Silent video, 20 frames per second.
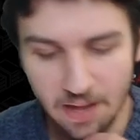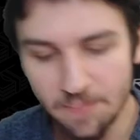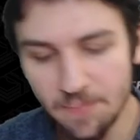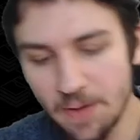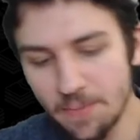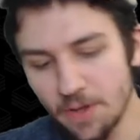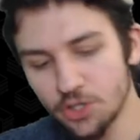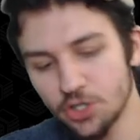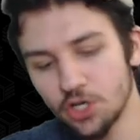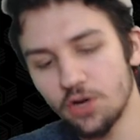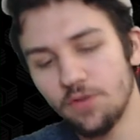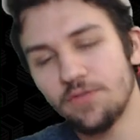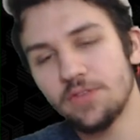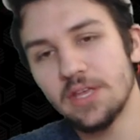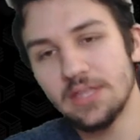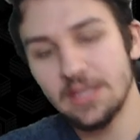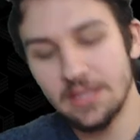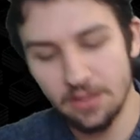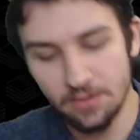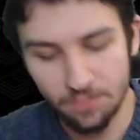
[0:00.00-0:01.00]
Maybe I shouldn't have
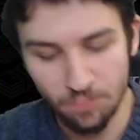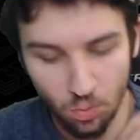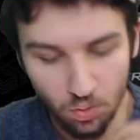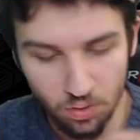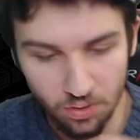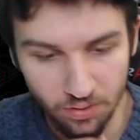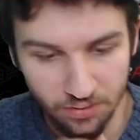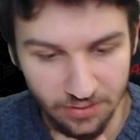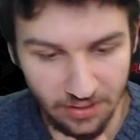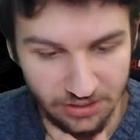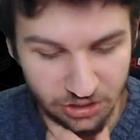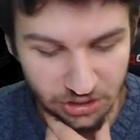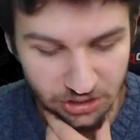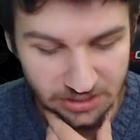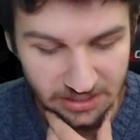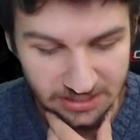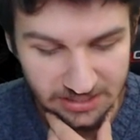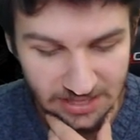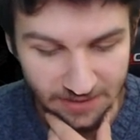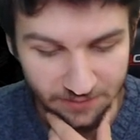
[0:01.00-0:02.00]
did the mortar in, like, just
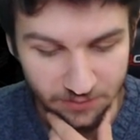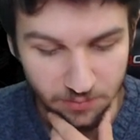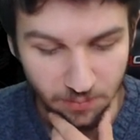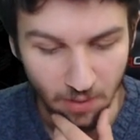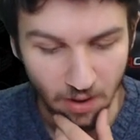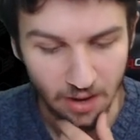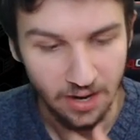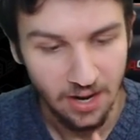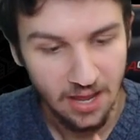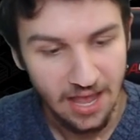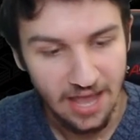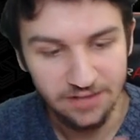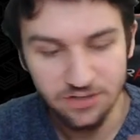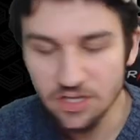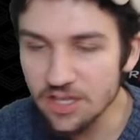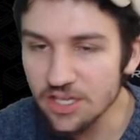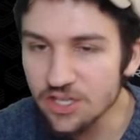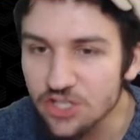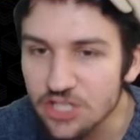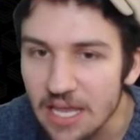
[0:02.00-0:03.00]
the safe spot. Is
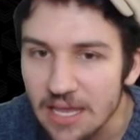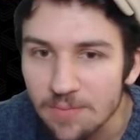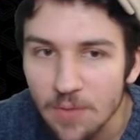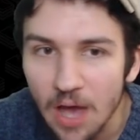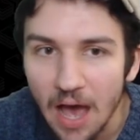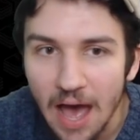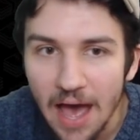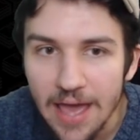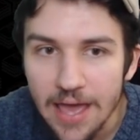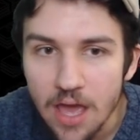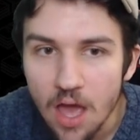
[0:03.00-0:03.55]
it the same guy?